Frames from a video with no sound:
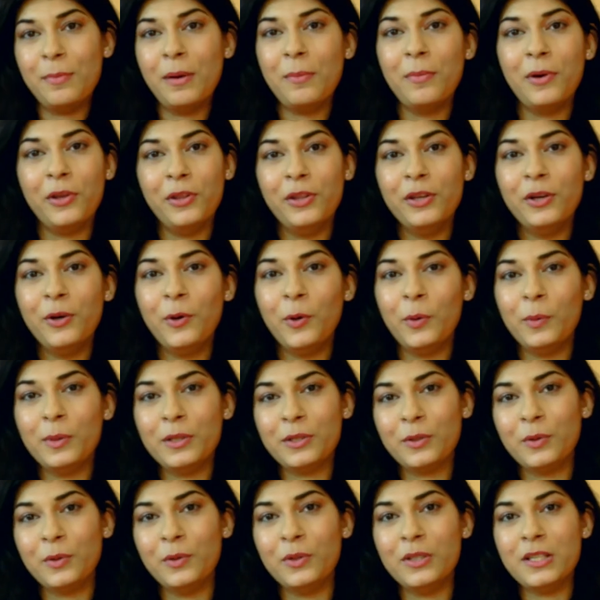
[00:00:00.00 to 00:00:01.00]
my mother
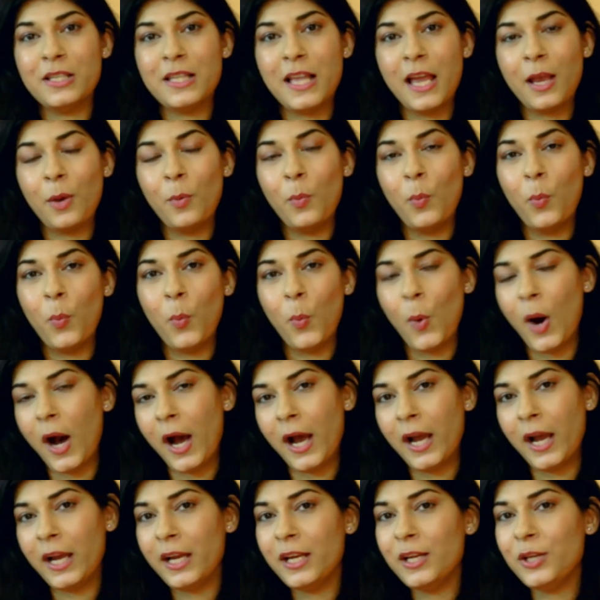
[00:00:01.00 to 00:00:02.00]
always goes like
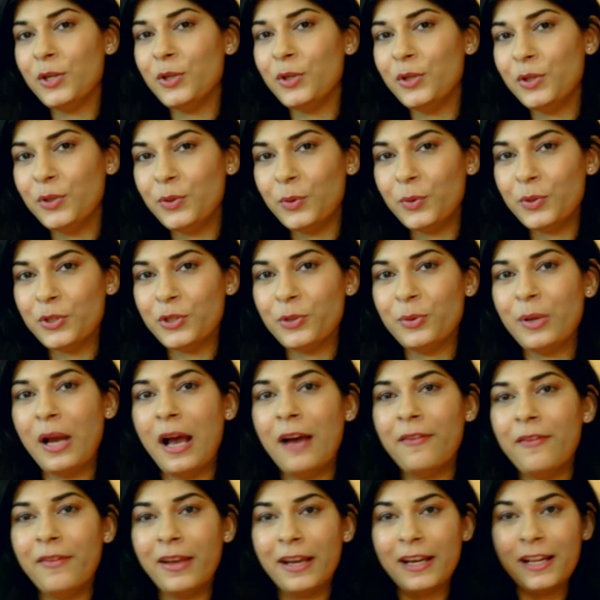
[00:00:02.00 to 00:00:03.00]
why don't you
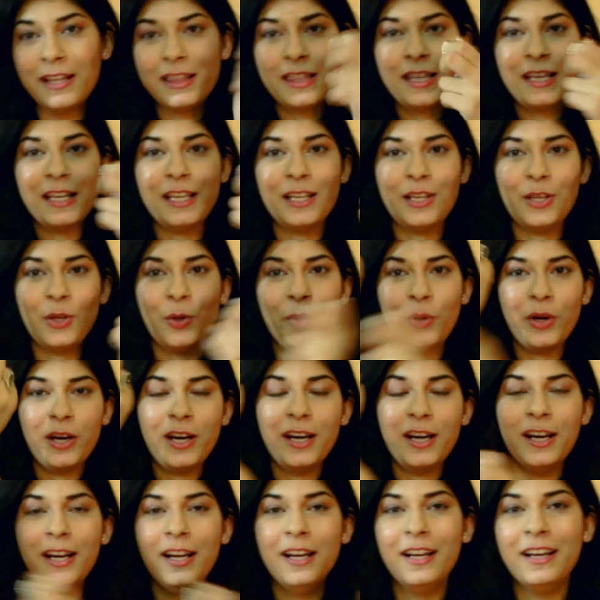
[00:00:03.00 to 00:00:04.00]
have anything in your
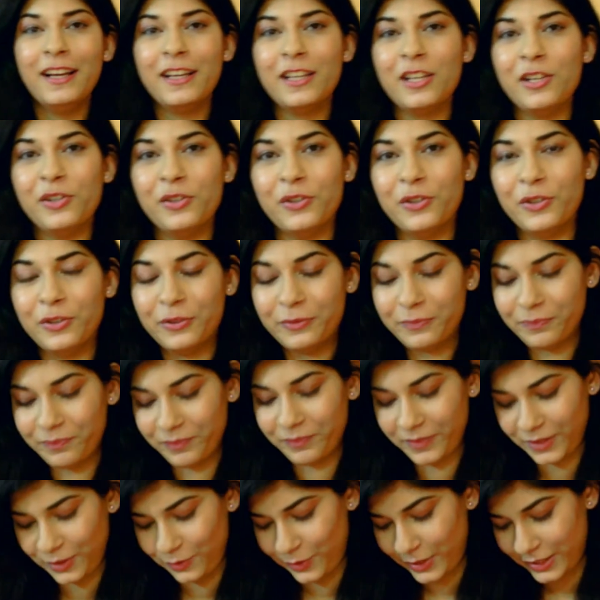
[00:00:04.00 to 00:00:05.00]
you know
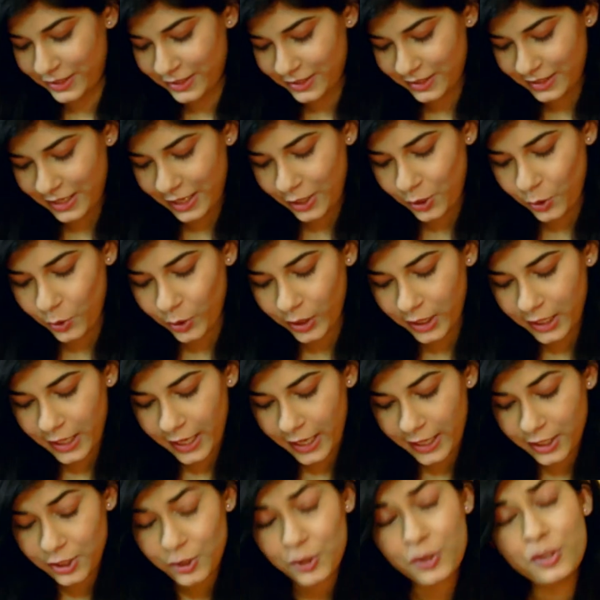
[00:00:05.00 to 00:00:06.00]
wrist and all
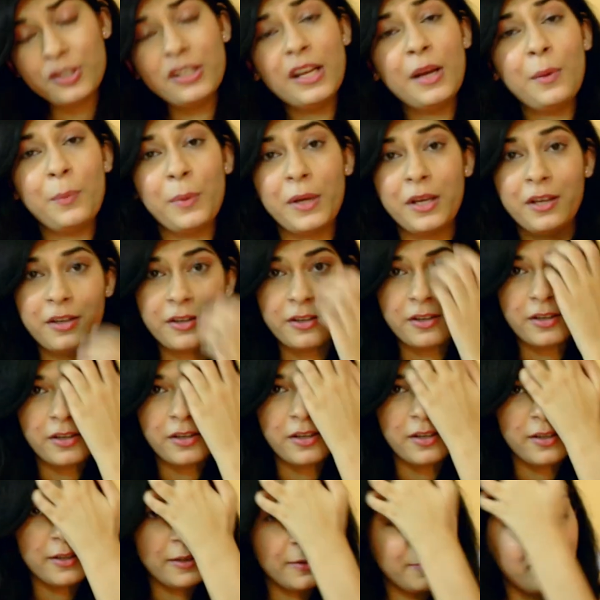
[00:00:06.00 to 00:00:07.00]
and usually i wear
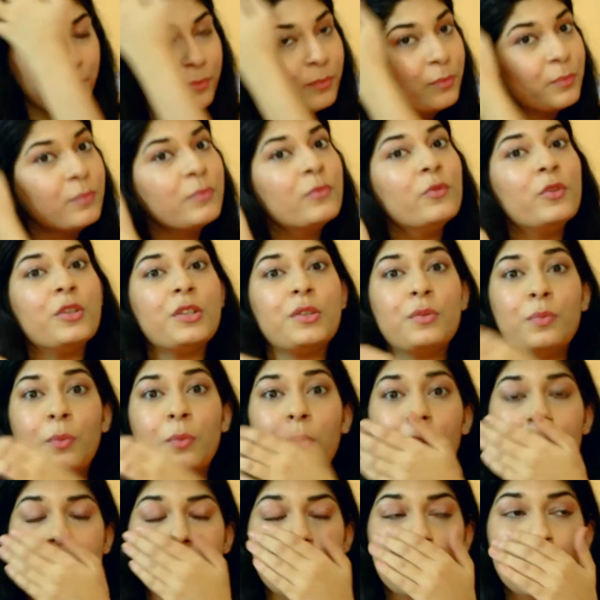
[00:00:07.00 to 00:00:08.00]
um, wrist
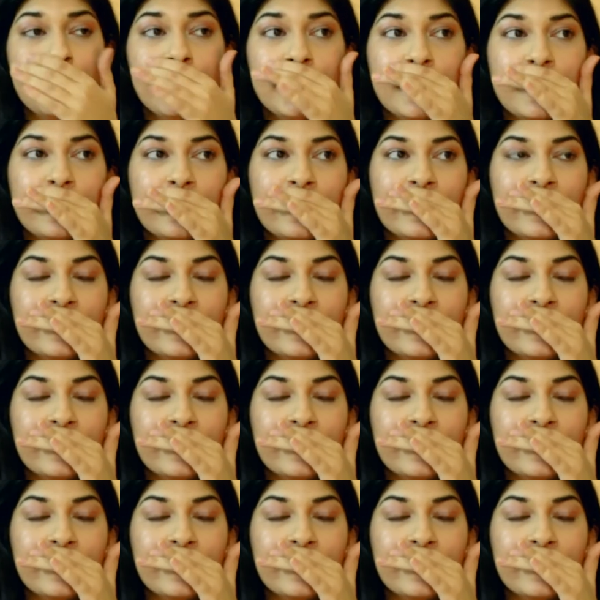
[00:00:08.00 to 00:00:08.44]
watches